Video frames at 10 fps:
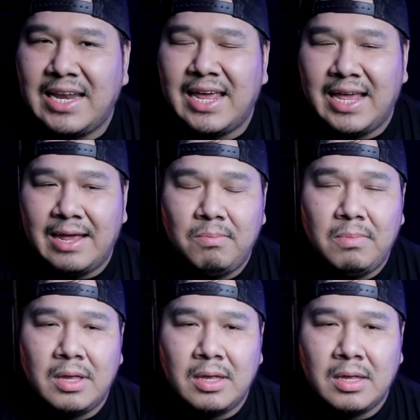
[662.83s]
him.
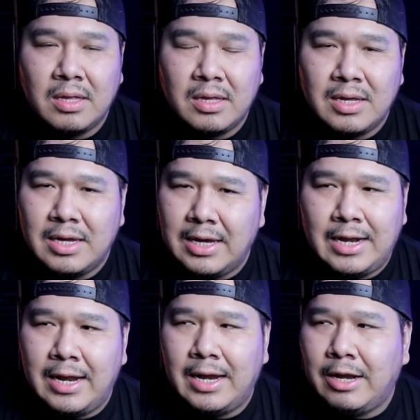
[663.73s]

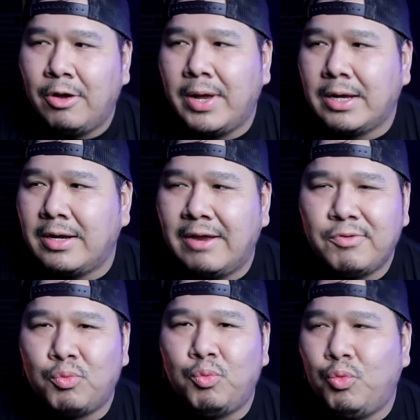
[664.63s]
And I know I could
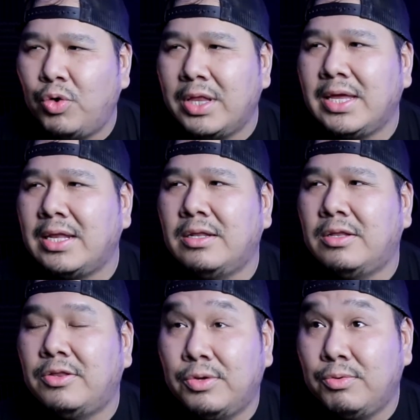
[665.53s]
never really
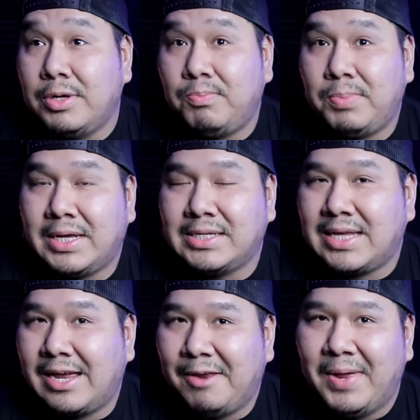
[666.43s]
do it because
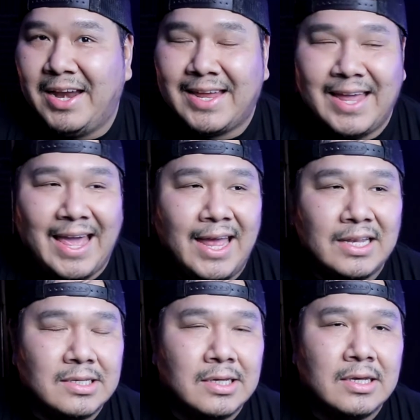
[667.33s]
I am not a cat.